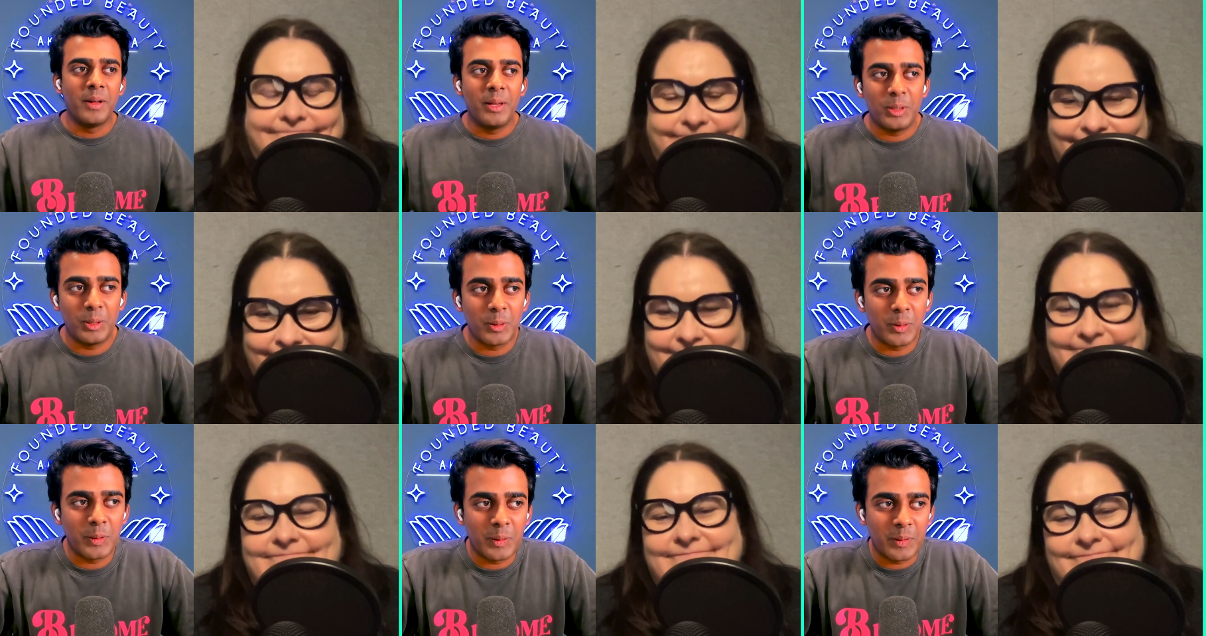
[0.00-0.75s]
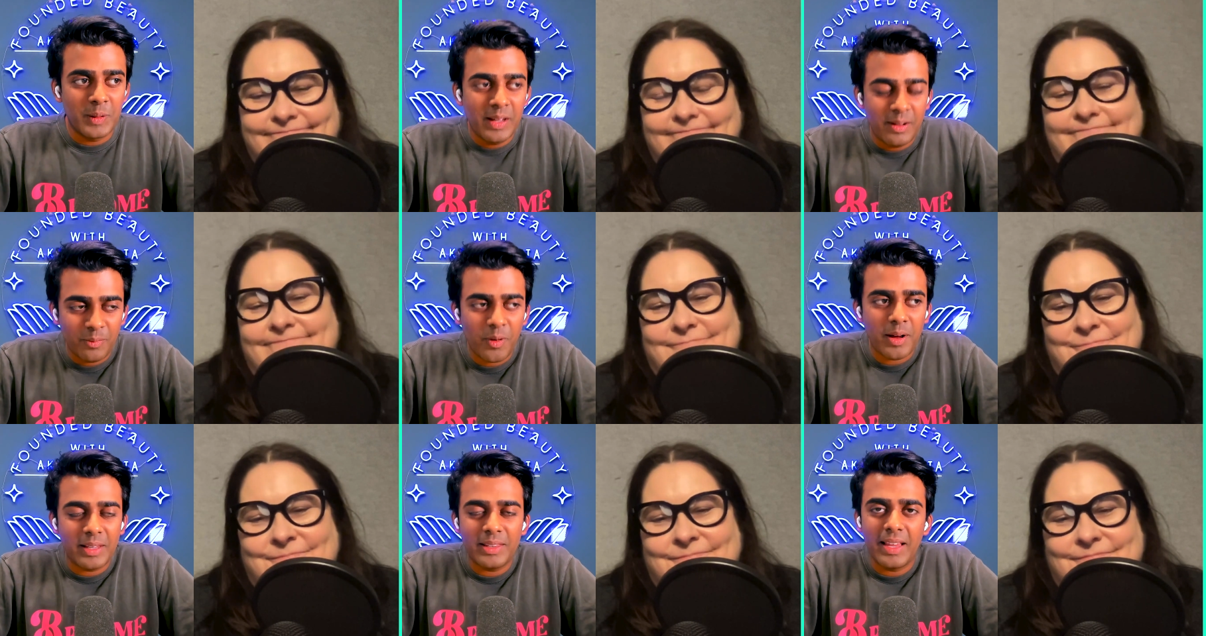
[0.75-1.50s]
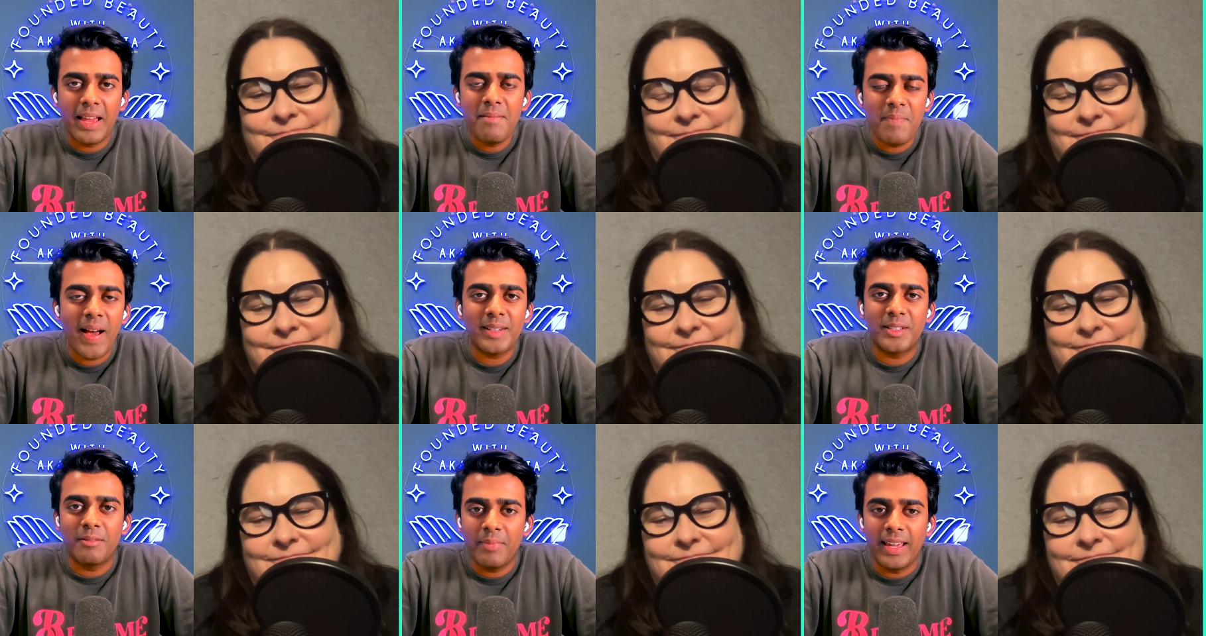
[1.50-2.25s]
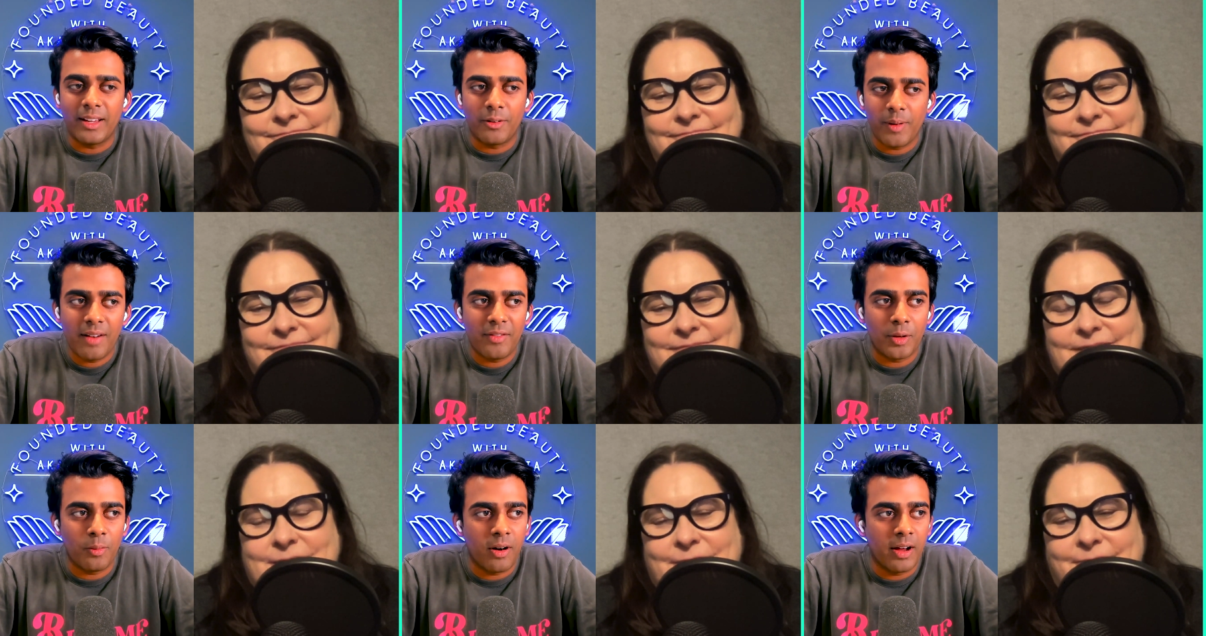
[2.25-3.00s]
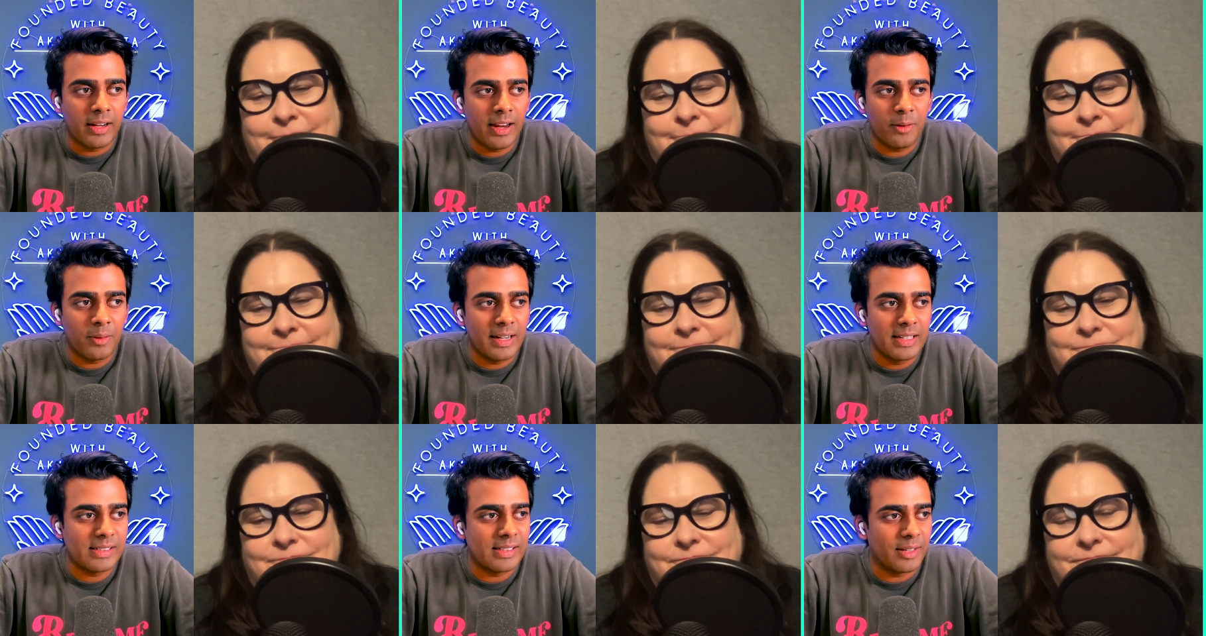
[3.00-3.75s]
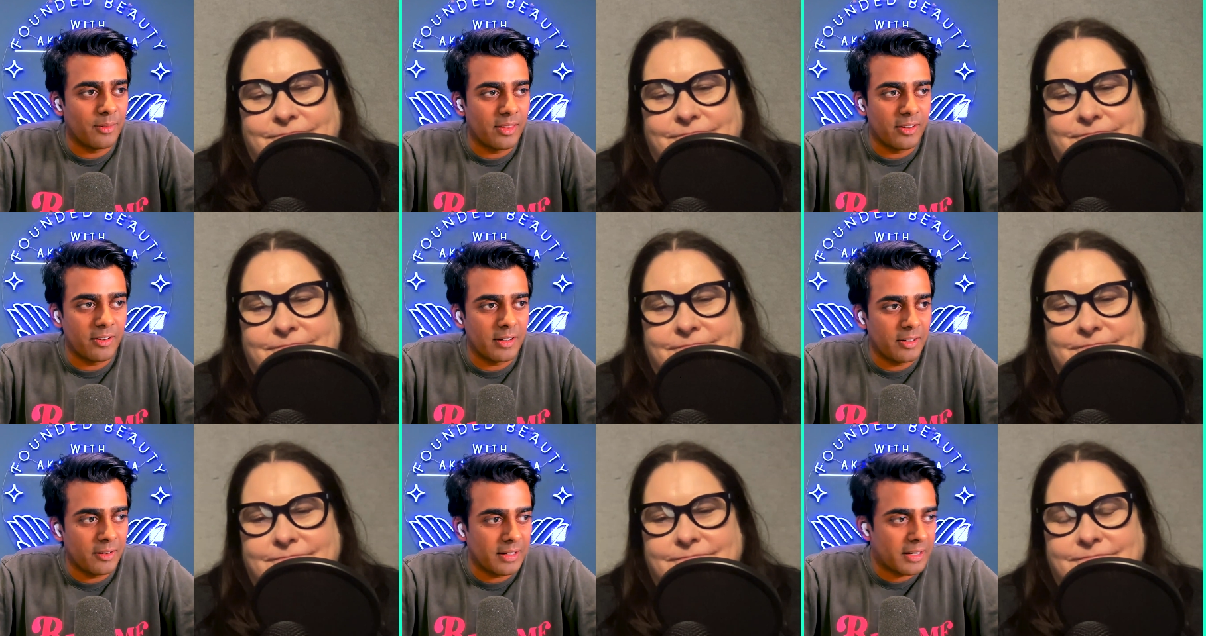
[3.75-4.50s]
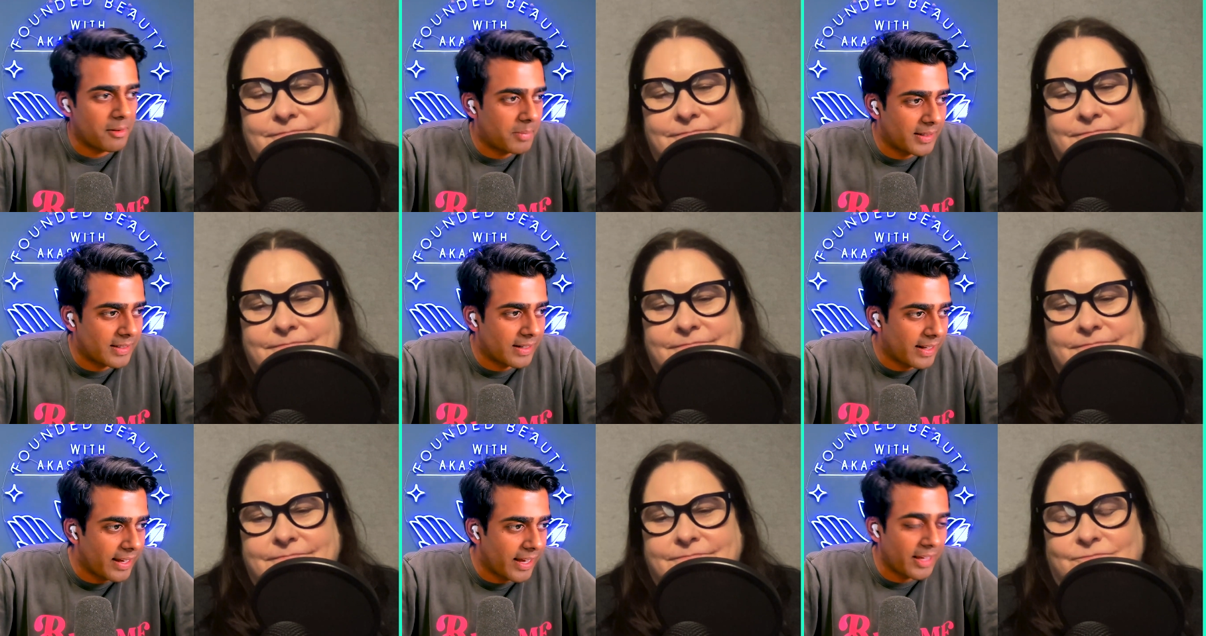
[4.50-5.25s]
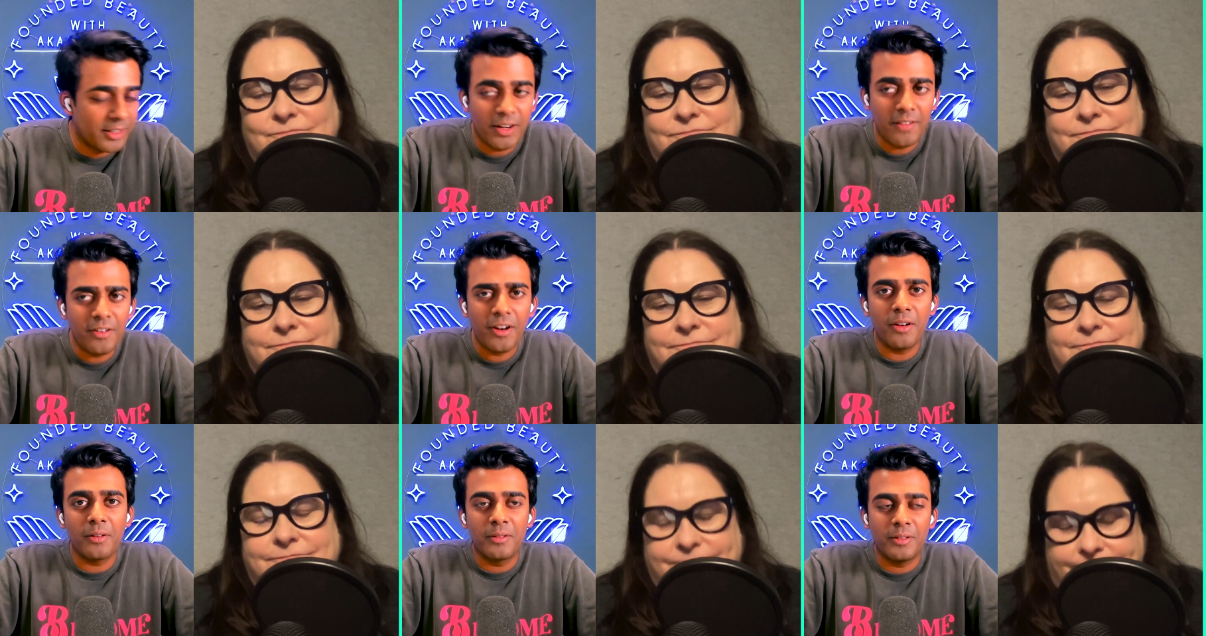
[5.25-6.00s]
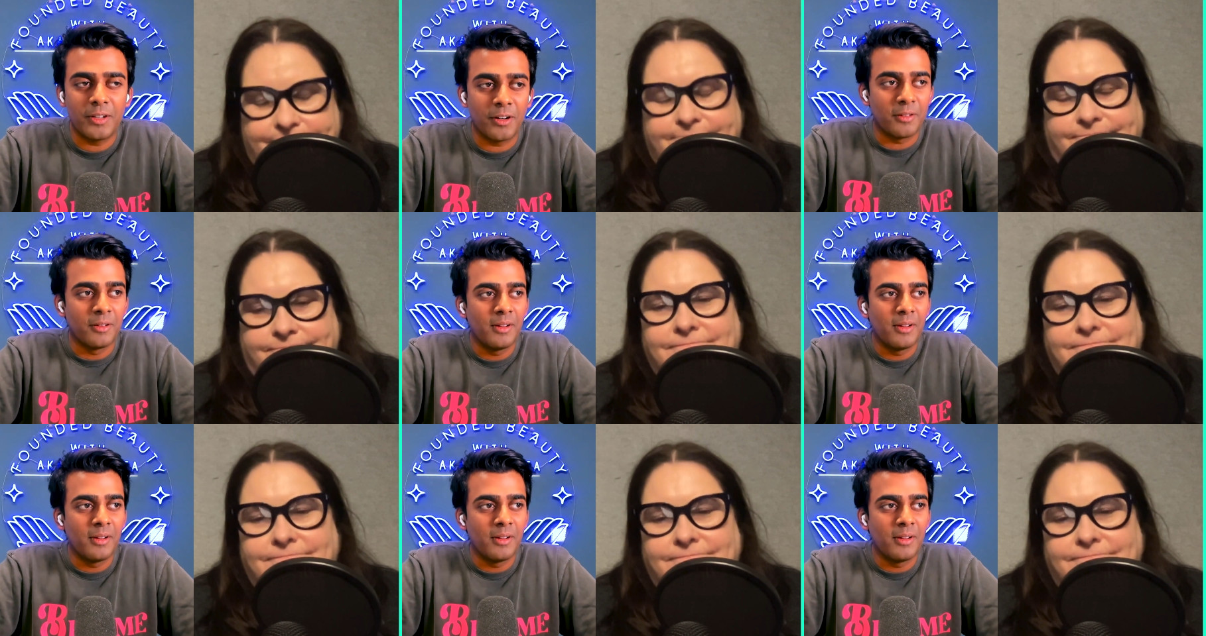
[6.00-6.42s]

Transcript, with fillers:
Speaker 1: your what the impact you make wherever you are and anyone listening whether you're in a company today you never know you know